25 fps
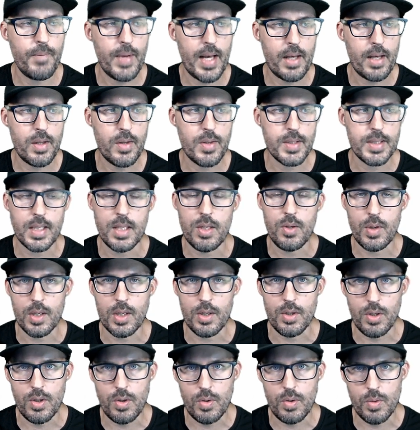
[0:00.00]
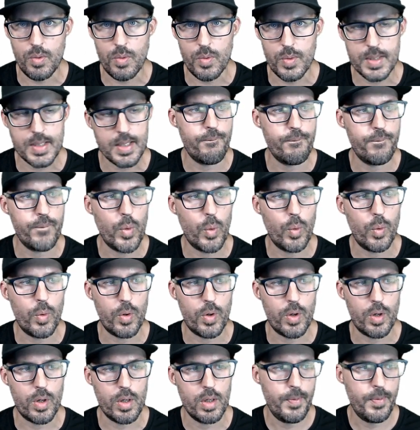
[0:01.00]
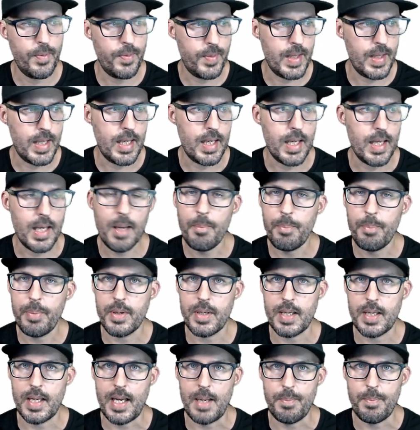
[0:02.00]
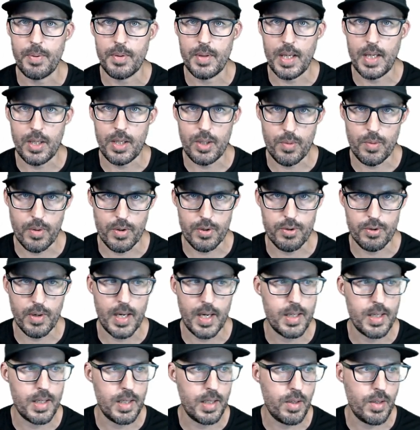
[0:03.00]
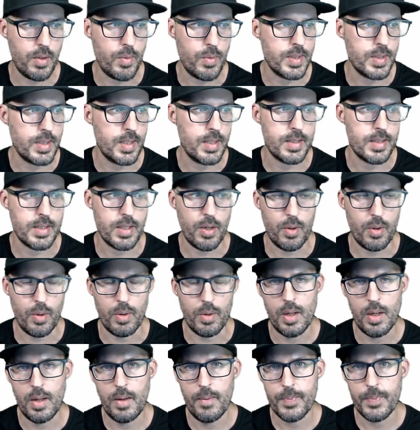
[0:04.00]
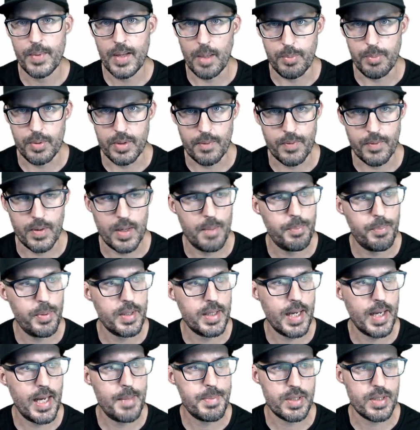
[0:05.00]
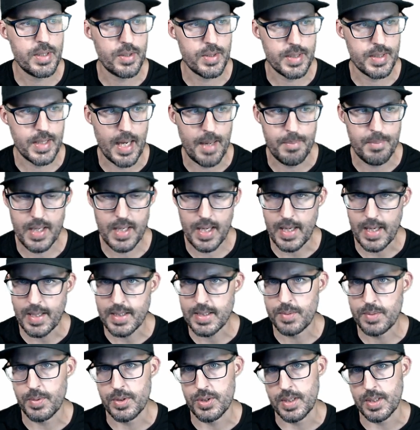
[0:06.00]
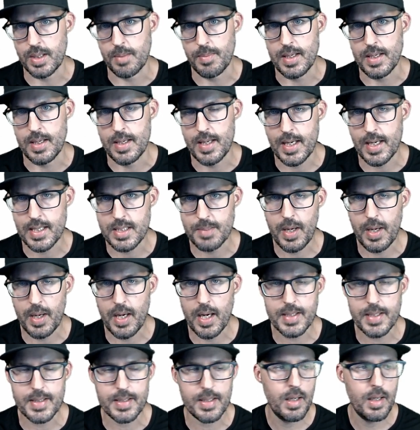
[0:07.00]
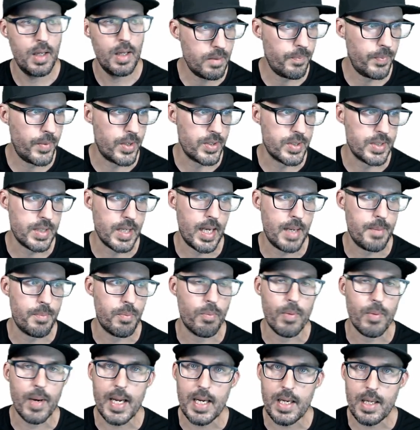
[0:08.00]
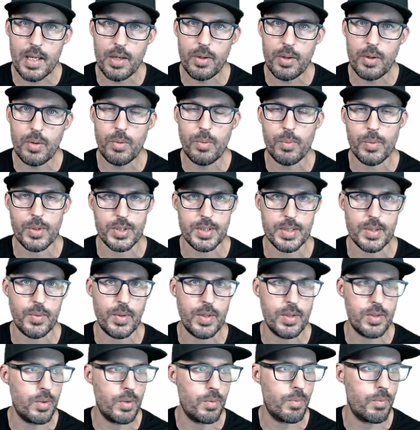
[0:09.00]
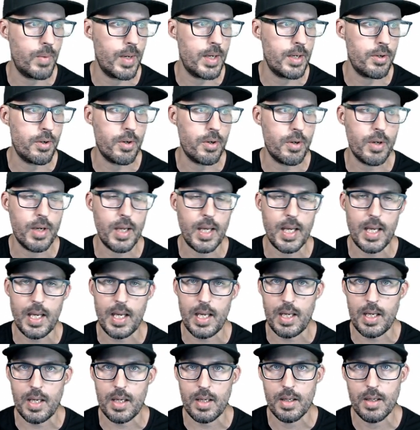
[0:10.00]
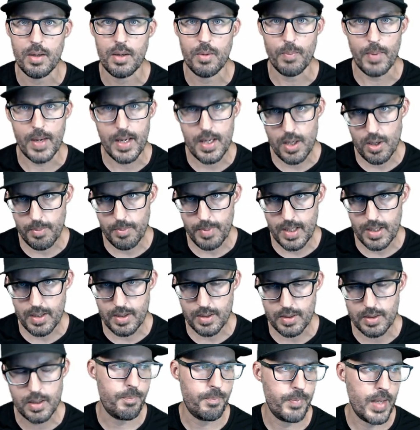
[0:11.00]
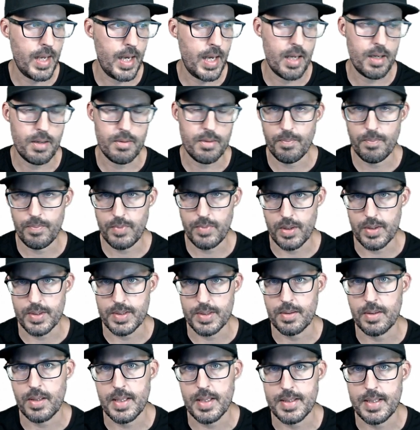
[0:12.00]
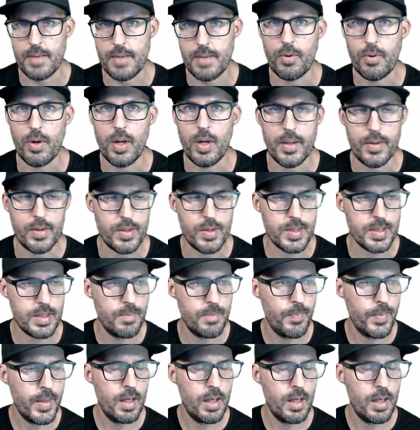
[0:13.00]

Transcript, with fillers: values that you can use for the input type that you are trying to use. And so a couple different input types, there's type text, which is gonna be a text box. There's type radio, which is going to render a radio button. And there's uh, several others.